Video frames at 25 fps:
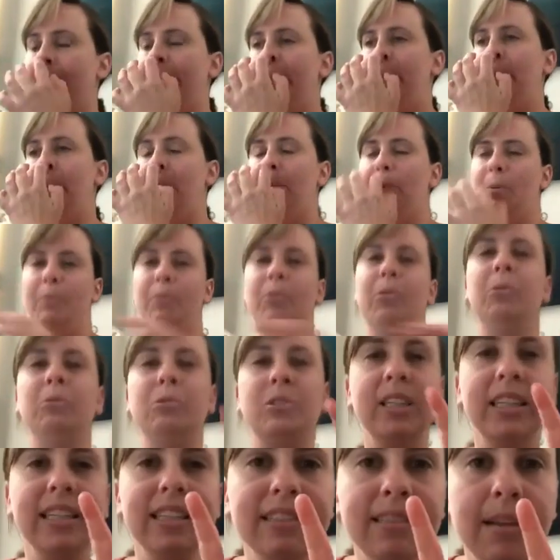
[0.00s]
or
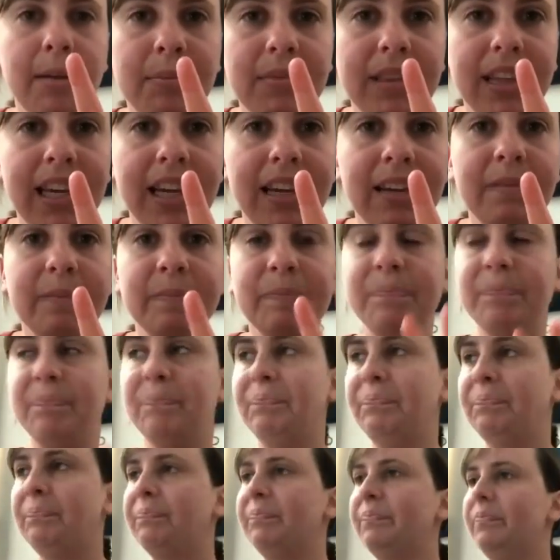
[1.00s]
approaching something.
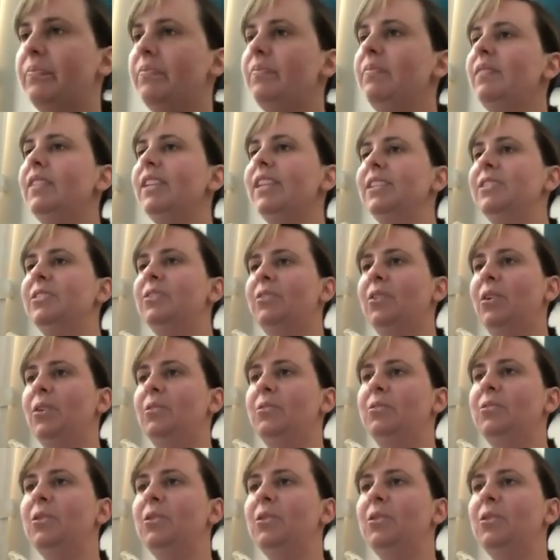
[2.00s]
So